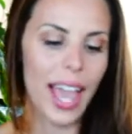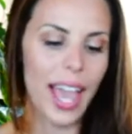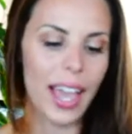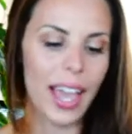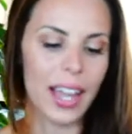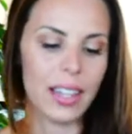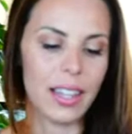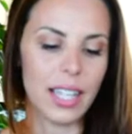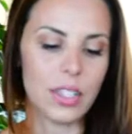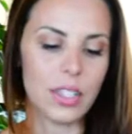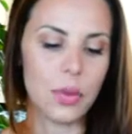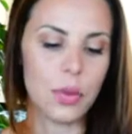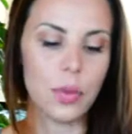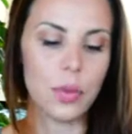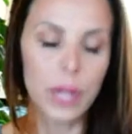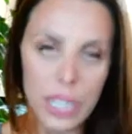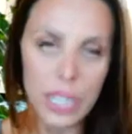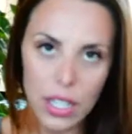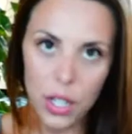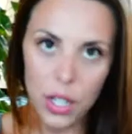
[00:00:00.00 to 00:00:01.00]
and that's a
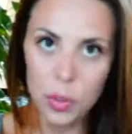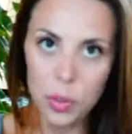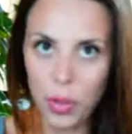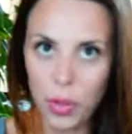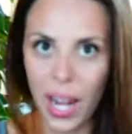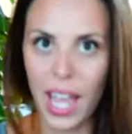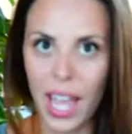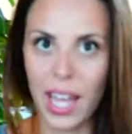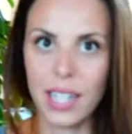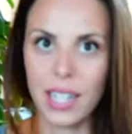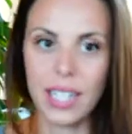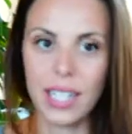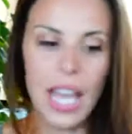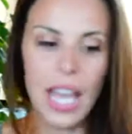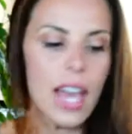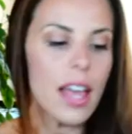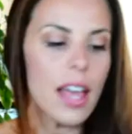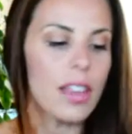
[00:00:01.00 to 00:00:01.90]
really good brand.